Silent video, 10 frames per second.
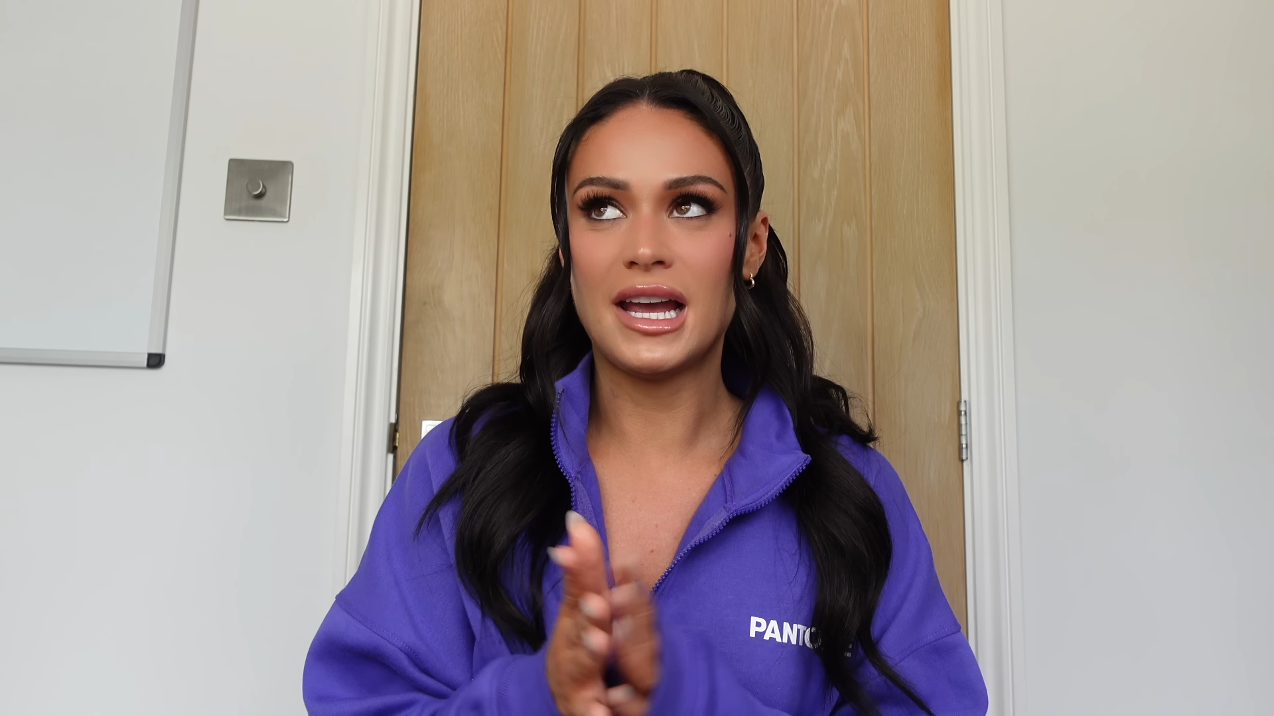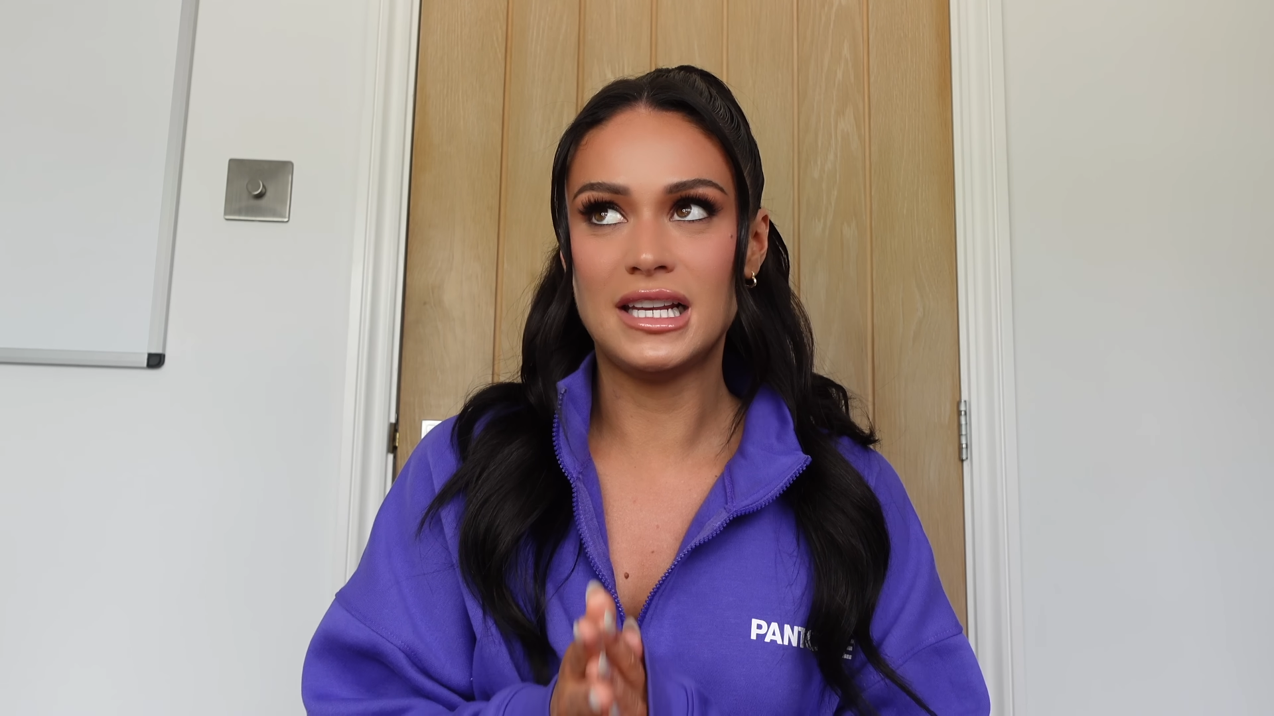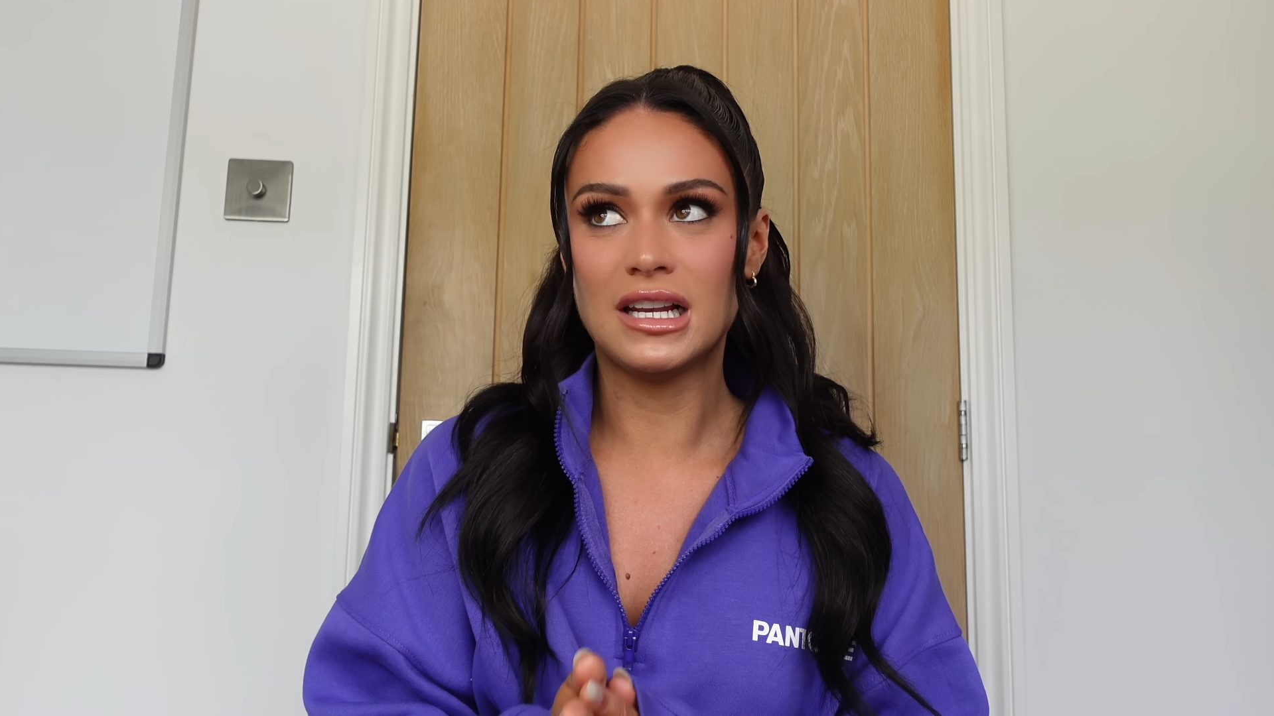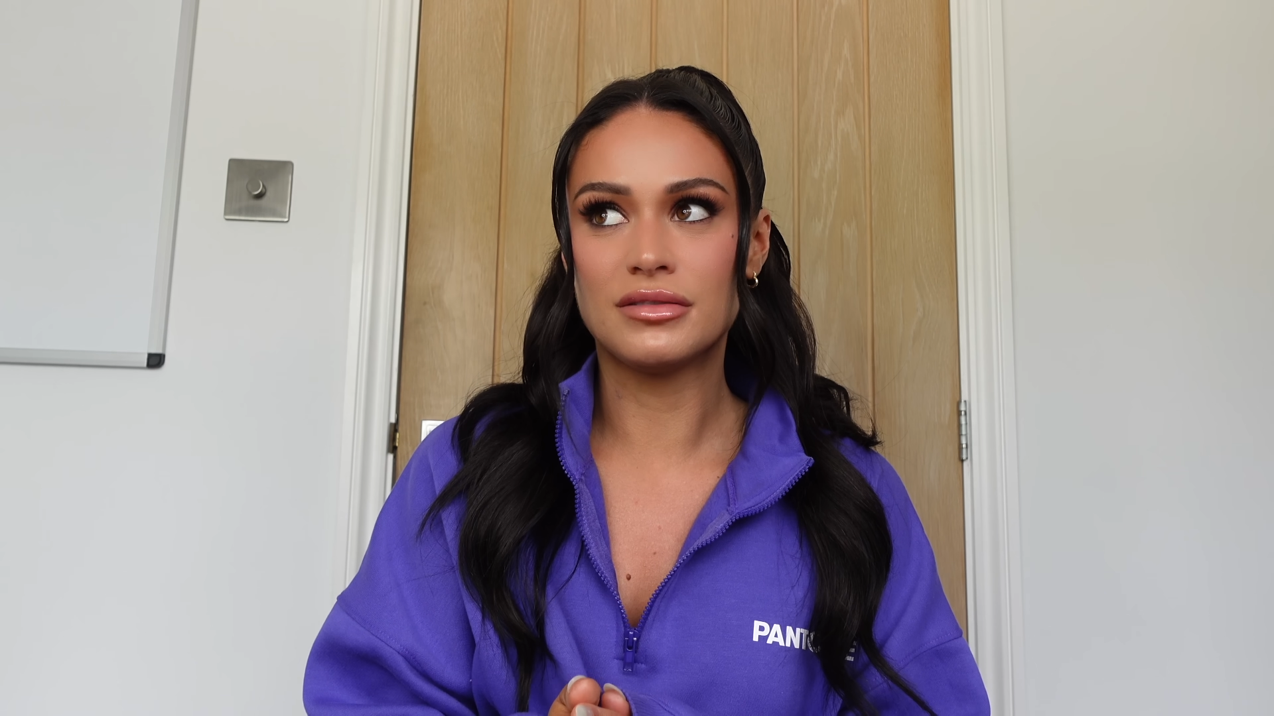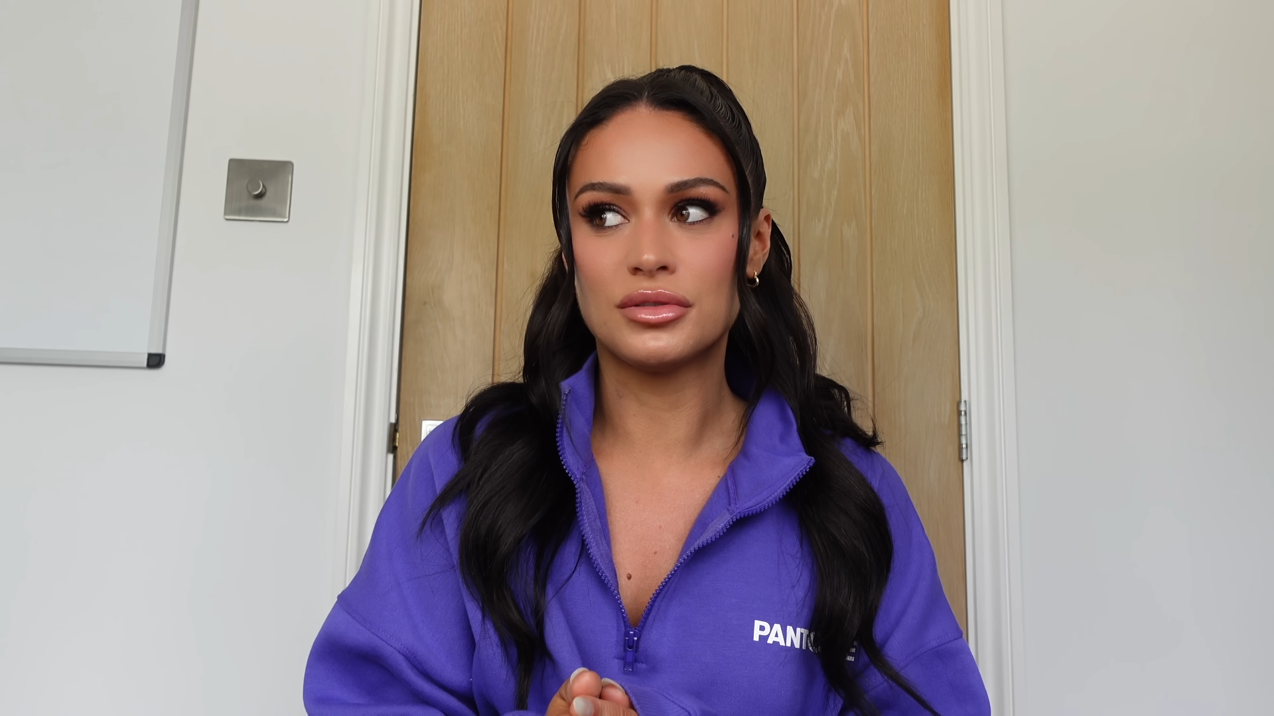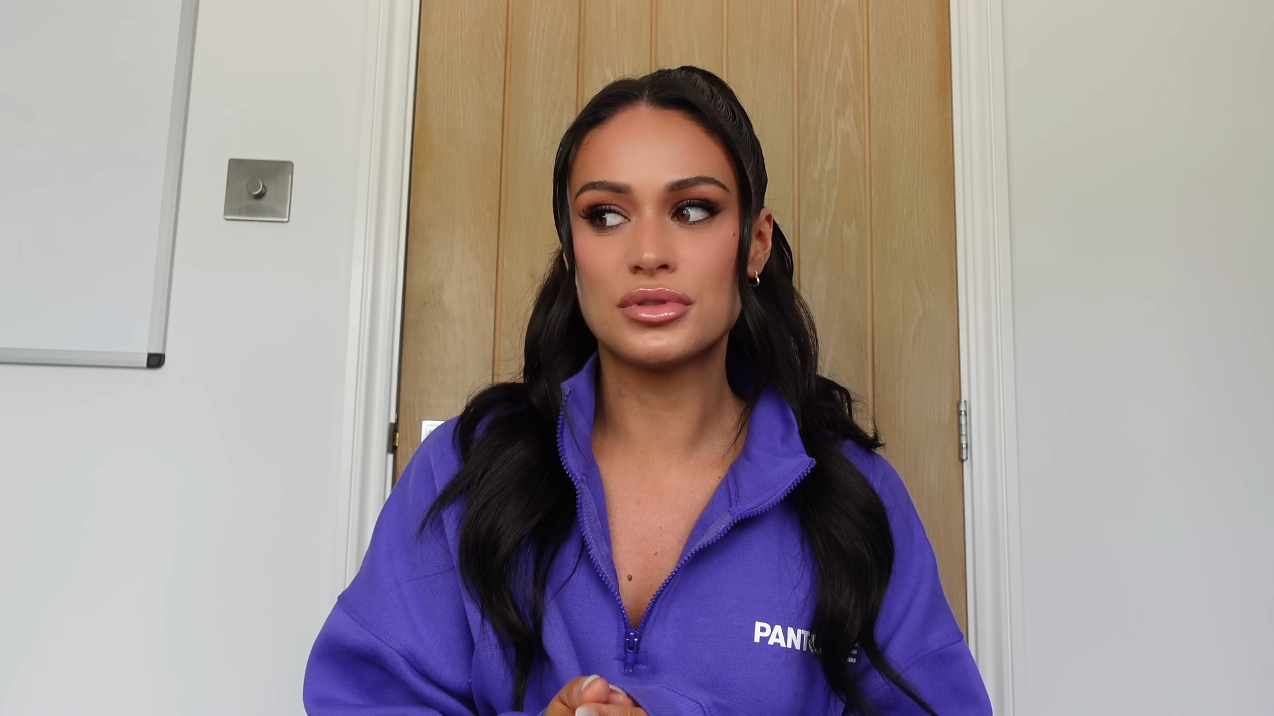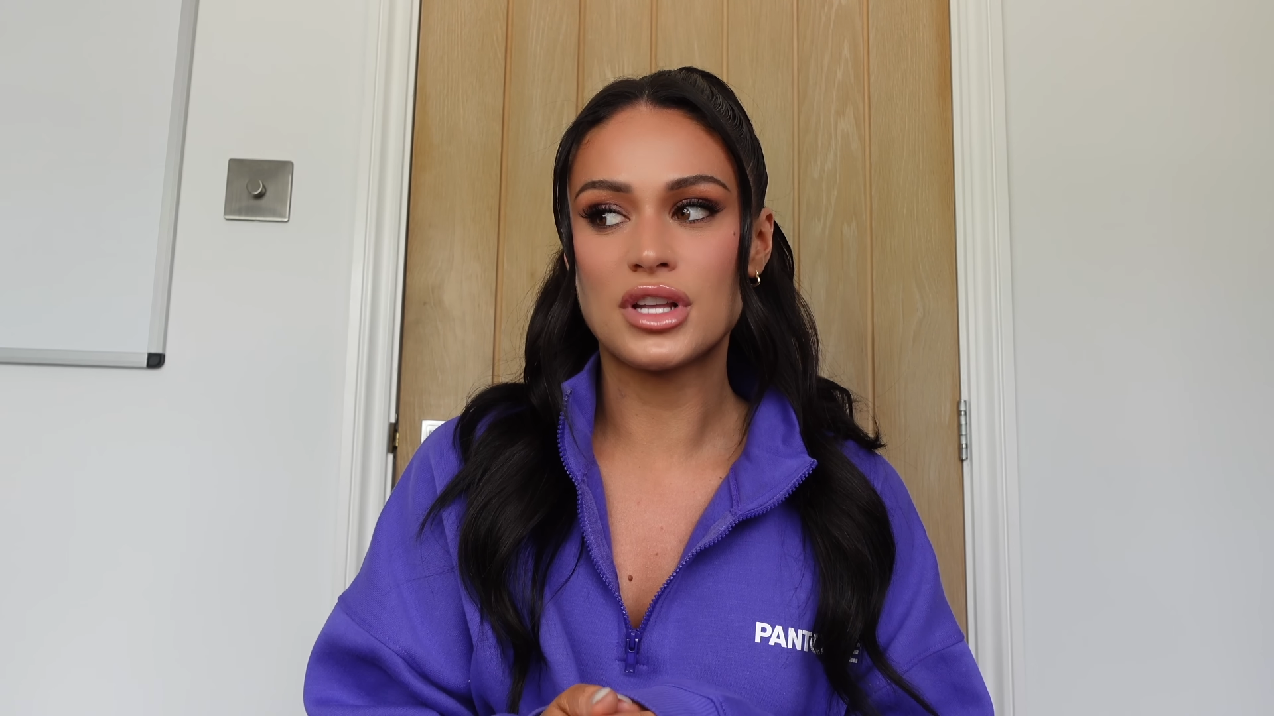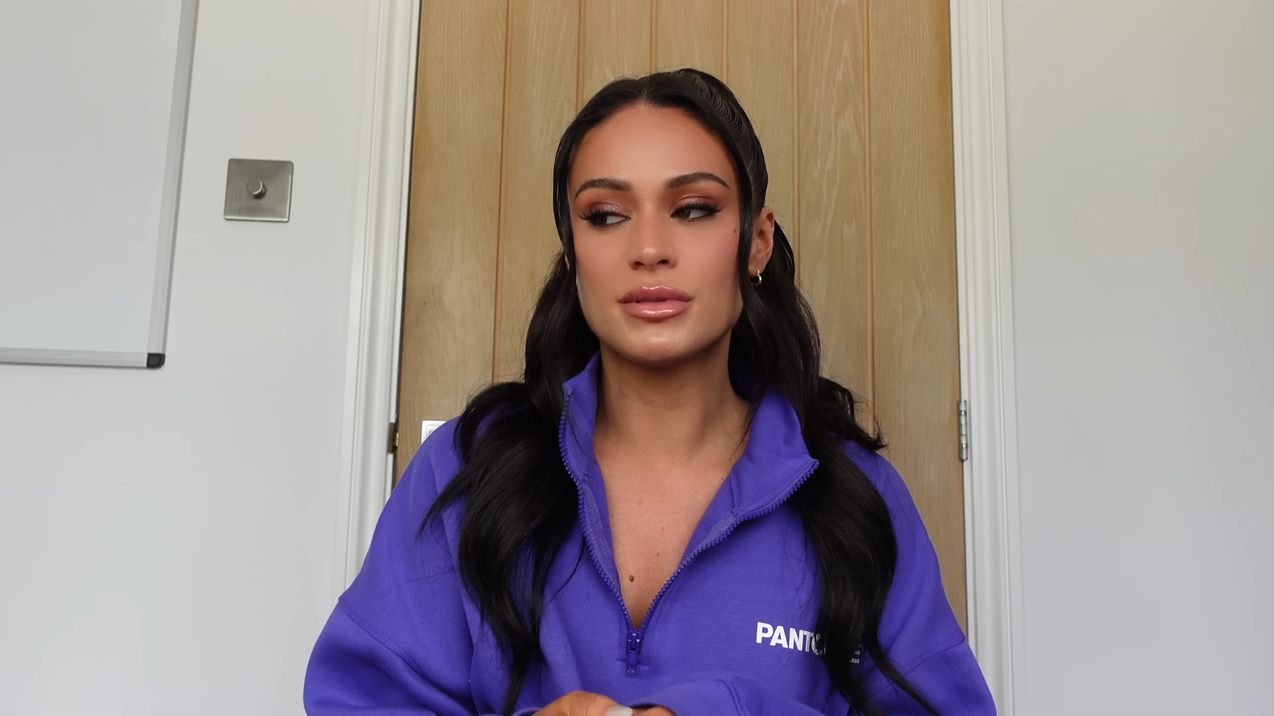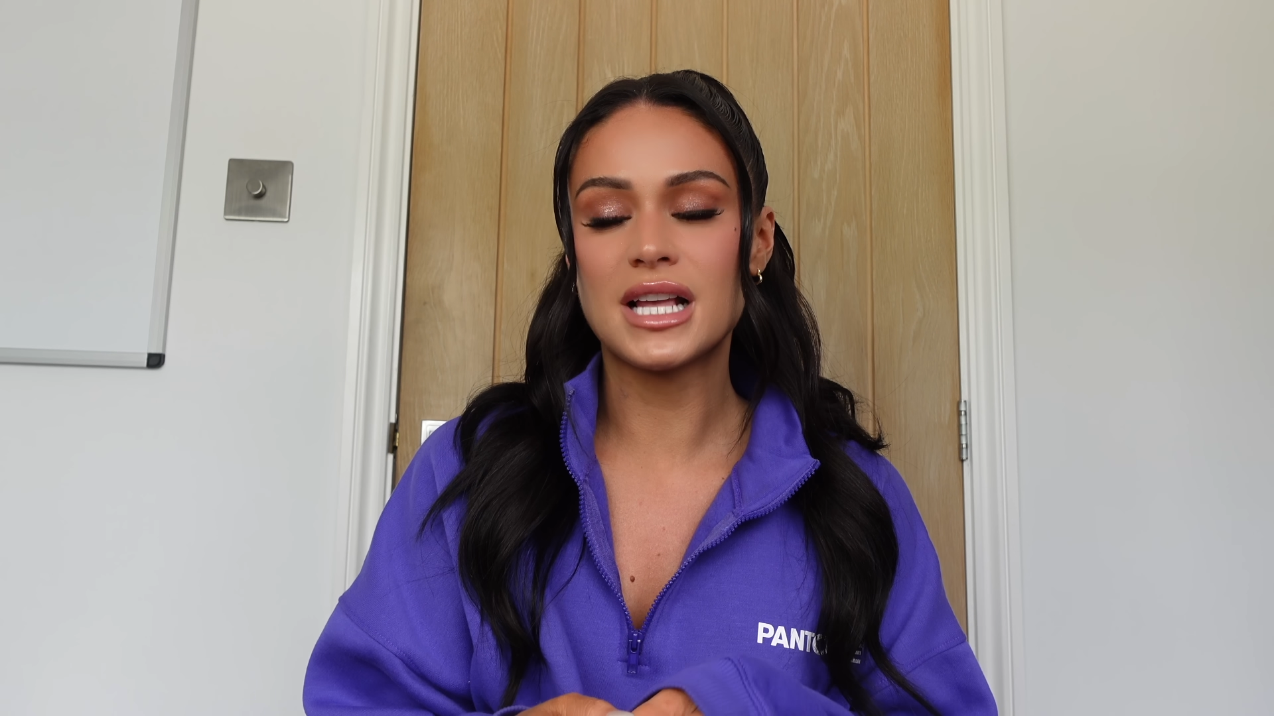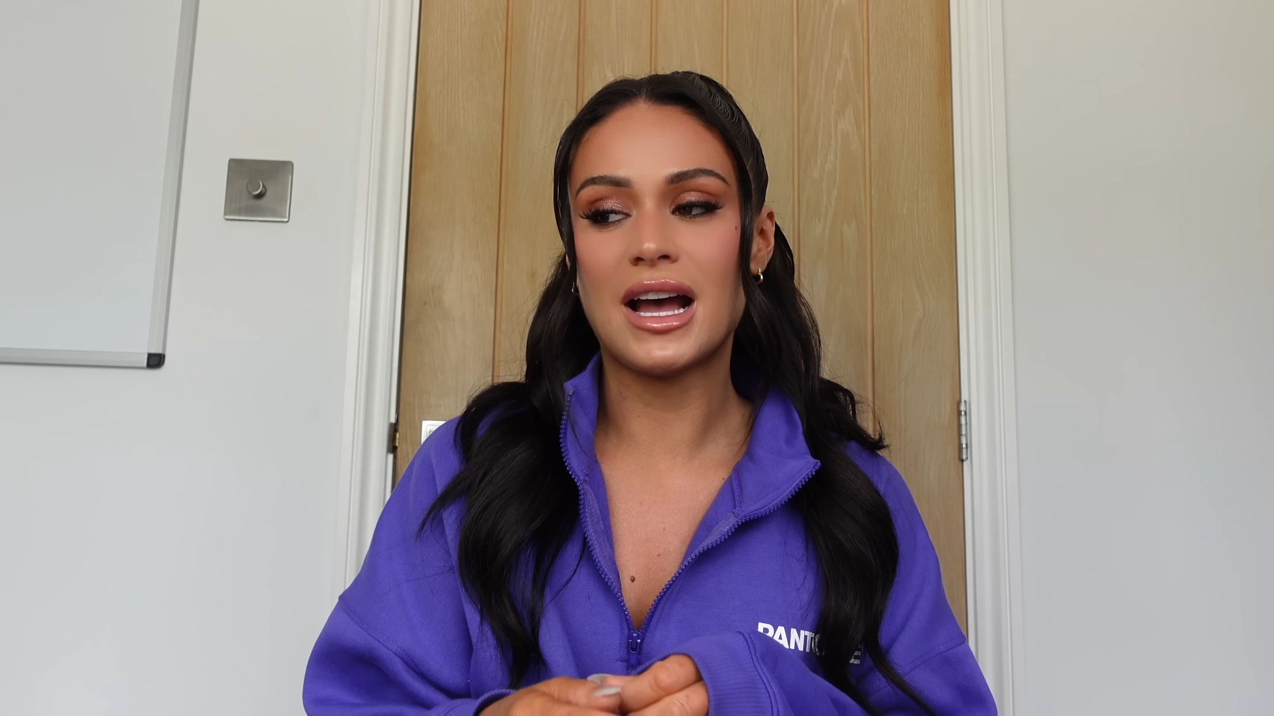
A levels, I was